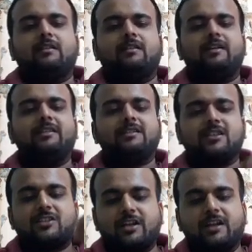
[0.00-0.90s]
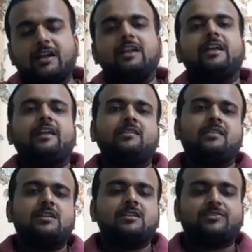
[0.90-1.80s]
He is a general
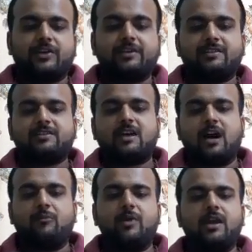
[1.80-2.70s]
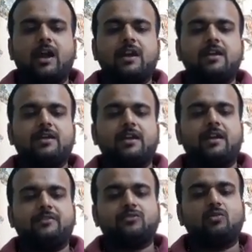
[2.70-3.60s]
in Satan's army and
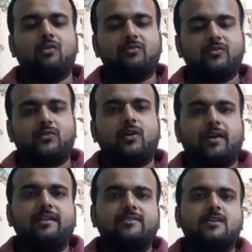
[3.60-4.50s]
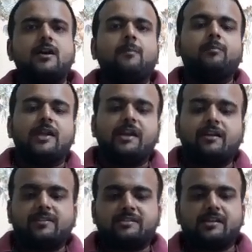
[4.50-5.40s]
is known for his
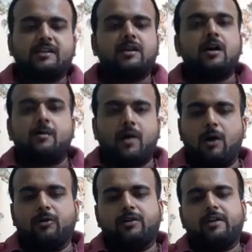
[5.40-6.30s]
militaristic power.